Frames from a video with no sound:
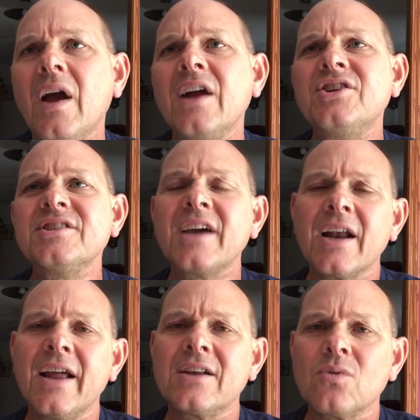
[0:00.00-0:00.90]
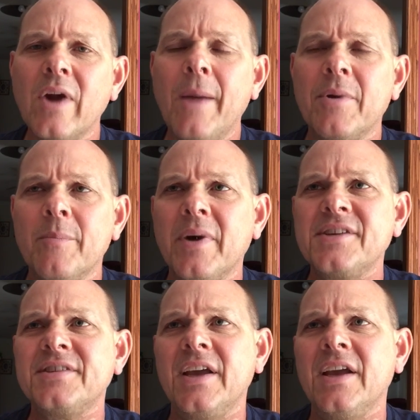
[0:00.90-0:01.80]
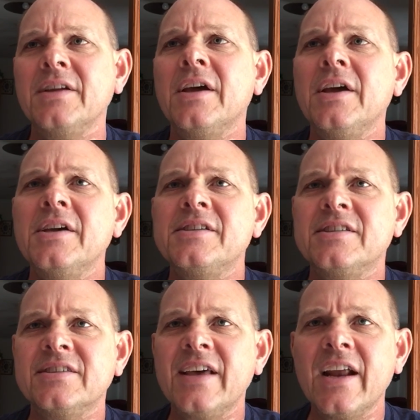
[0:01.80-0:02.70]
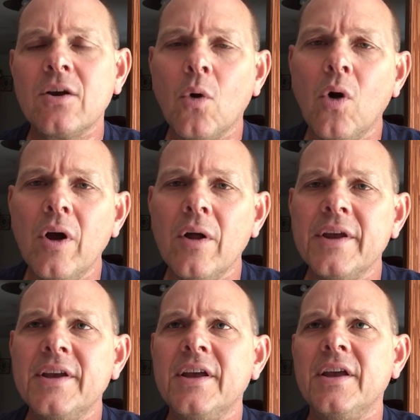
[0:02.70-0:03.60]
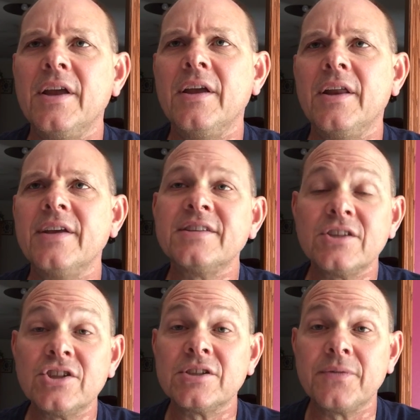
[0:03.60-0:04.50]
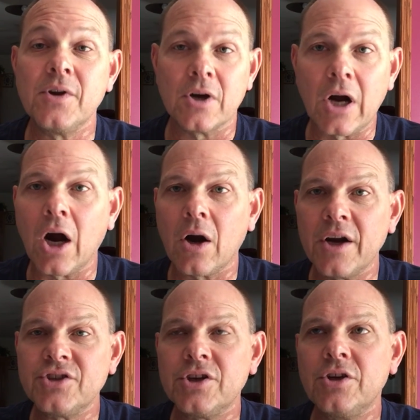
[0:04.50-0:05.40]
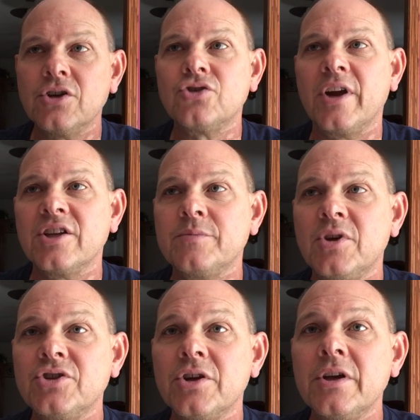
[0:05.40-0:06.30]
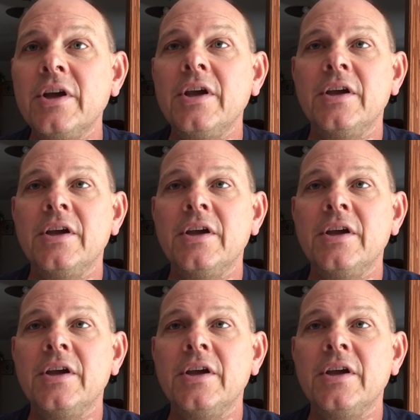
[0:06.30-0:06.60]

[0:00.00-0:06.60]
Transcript: I just kind of like to wrap it up by saying synthetic oil, it, it isn't just for your car engine and your transmission.